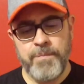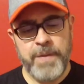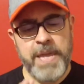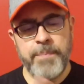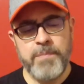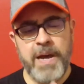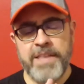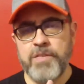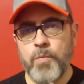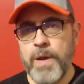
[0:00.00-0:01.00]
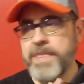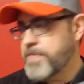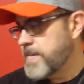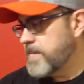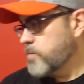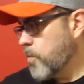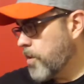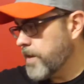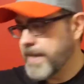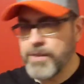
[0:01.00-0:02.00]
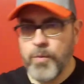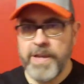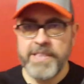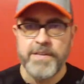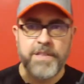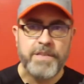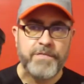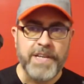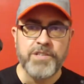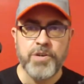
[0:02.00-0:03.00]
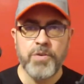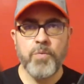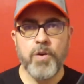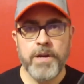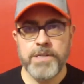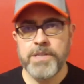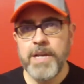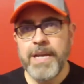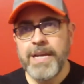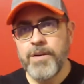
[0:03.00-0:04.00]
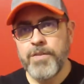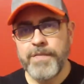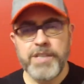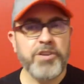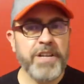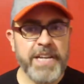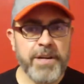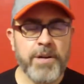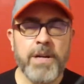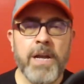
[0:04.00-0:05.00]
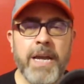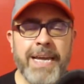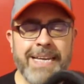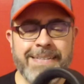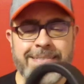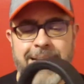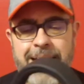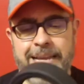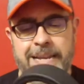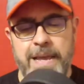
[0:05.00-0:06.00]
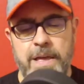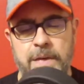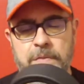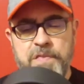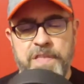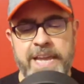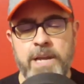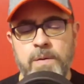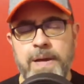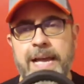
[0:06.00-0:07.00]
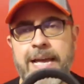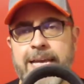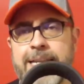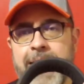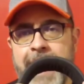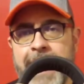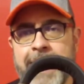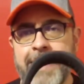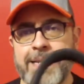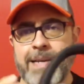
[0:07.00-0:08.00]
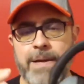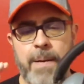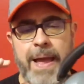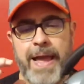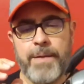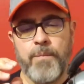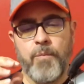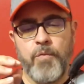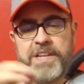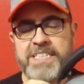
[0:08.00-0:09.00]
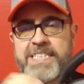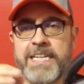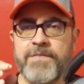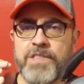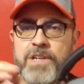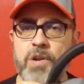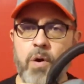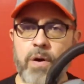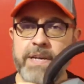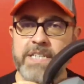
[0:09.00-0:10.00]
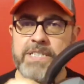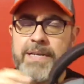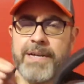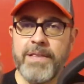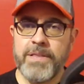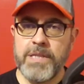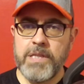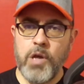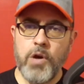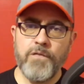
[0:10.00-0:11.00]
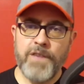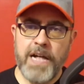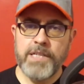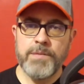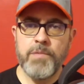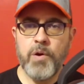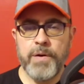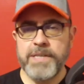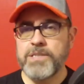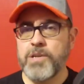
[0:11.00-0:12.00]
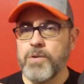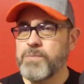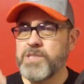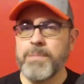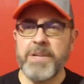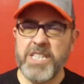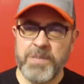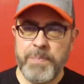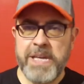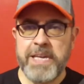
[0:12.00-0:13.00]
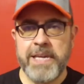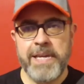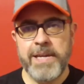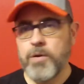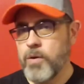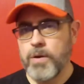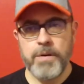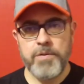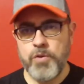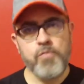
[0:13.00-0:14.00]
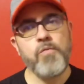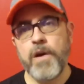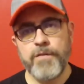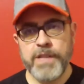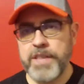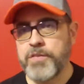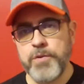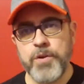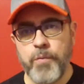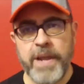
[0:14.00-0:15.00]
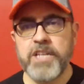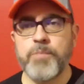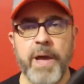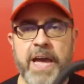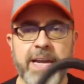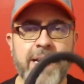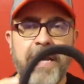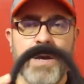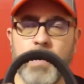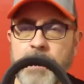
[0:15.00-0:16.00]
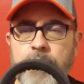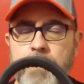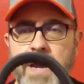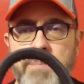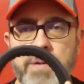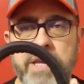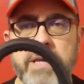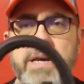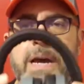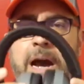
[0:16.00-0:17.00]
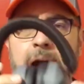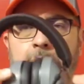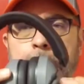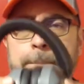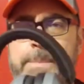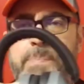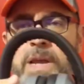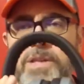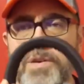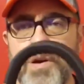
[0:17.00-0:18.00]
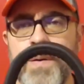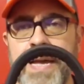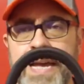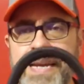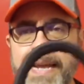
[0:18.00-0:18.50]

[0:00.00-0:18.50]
keep in mind, the way these work and the way the Venture works, or the Venture gear, is that they go ahead and receive the noise, the low volume noise, so somebody speaking or you ruffling through your range bag, whatever it might be, you go ahead